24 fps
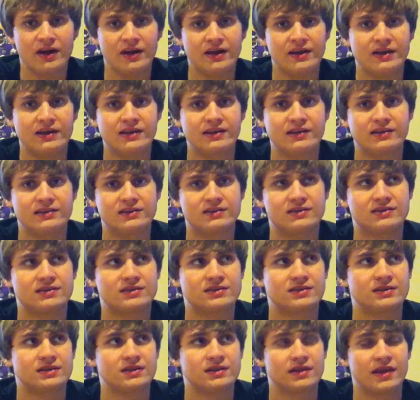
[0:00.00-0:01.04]

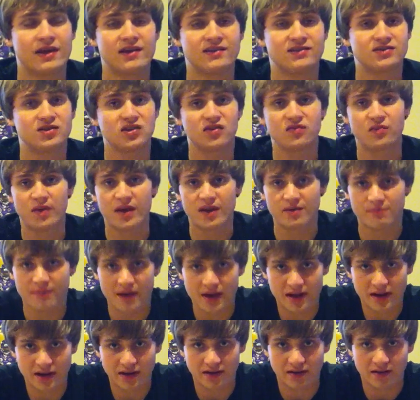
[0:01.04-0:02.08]
is they still have Peyton
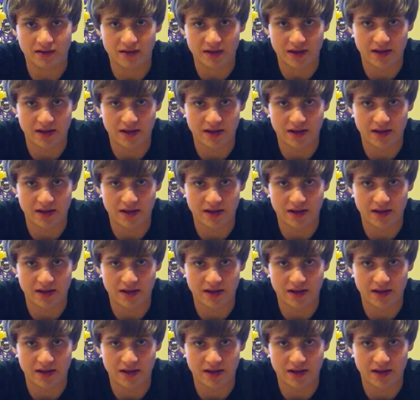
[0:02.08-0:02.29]
Manning,